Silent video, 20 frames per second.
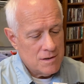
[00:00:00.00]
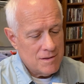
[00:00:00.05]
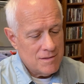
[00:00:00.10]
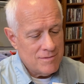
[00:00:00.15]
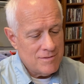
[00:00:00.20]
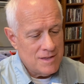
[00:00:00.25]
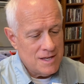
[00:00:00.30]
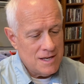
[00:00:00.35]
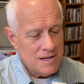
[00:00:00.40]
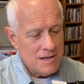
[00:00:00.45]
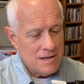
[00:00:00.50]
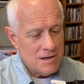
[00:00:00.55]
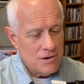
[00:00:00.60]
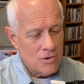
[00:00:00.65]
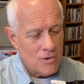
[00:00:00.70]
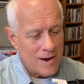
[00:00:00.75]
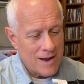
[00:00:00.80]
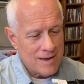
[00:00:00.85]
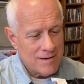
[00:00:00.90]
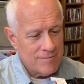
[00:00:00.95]
the
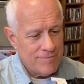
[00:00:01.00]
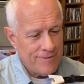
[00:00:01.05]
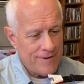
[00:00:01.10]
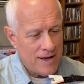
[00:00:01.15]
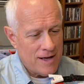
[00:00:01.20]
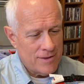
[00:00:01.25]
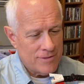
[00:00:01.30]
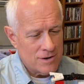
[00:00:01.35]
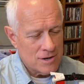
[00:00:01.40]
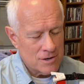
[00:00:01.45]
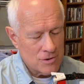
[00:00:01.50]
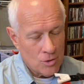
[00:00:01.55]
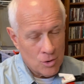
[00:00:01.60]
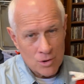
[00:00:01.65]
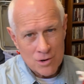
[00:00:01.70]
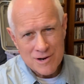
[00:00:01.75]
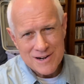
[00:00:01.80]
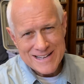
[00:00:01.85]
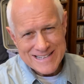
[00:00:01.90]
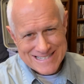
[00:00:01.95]
grandfather,
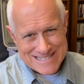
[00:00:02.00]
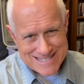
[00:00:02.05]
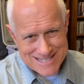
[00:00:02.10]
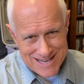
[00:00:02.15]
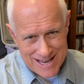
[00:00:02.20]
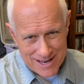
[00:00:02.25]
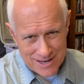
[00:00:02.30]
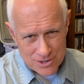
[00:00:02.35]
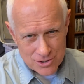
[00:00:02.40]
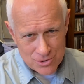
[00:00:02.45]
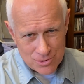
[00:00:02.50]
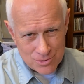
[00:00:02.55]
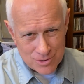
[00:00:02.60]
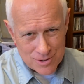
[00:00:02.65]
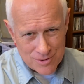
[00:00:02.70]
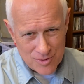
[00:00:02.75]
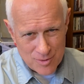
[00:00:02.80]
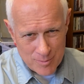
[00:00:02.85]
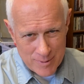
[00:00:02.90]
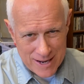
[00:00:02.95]
or
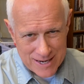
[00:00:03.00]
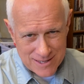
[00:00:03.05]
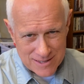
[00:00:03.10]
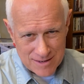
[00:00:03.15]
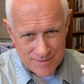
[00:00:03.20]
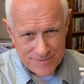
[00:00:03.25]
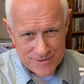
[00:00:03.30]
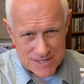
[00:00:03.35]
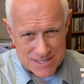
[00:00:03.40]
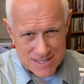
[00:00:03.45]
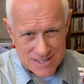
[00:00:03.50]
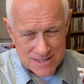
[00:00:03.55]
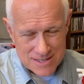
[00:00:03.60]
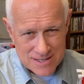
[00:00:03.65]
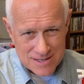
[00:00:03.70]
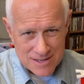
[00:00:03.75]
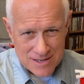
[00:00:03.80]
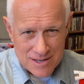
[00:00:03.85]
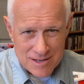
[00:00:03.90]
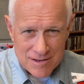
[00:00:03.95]
Zandor the Magnificent,
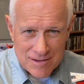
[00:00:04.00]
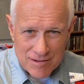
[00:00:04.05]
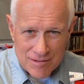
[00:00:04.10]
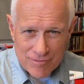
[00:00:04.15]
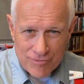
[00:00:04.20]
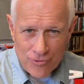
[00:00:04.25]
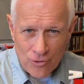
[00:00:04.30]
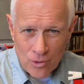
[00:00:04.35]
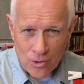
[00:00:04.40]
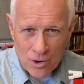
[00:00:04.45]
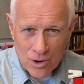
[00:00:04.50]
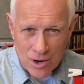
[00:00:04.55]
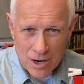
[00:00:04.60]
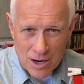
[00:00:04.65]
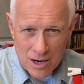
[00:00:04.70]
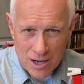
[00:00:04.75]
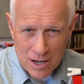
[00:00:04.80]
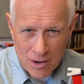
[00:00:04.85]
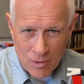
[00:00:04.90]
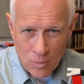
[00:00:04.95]

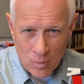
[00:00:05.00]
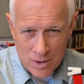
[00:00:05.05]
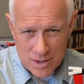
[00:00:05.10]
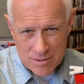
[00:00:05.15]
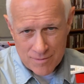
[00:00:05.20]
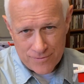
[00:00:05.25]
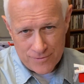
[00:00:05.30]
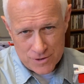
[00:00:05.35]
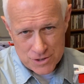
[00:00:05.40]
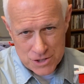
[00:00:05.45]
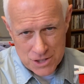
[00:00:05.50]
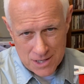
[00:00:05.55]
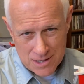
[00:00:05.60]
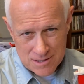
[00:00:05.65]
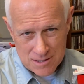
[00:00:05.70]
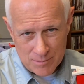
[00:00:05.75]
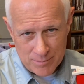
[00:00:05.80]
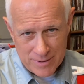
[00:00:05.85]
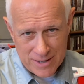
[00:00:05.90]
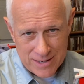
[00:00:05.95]
for a wonderful
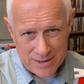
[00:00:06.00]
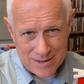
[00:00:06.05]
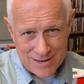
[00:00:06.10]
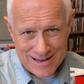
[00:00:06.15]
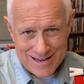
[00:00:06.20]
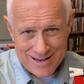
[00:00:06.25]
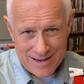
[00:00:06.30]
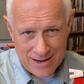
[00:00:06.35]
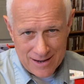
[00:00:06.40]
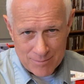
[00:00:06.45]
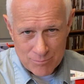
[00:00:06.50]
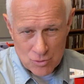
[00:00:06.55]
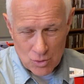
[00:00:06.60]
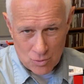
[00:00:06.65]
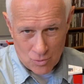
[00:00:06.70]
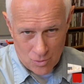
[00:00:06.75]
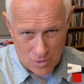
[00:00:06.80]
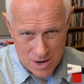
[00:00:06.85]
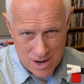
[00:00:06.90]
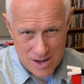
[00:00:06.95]
gentleman named
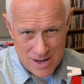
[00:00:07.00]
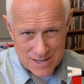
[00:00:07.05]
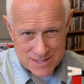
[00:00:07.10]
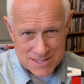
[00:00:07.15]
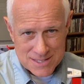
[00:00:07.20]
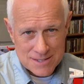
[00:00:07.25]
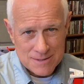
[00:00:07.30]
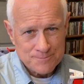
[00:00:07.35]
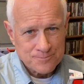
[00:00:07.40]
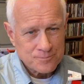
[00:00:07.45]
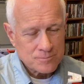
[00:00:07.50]
Ross,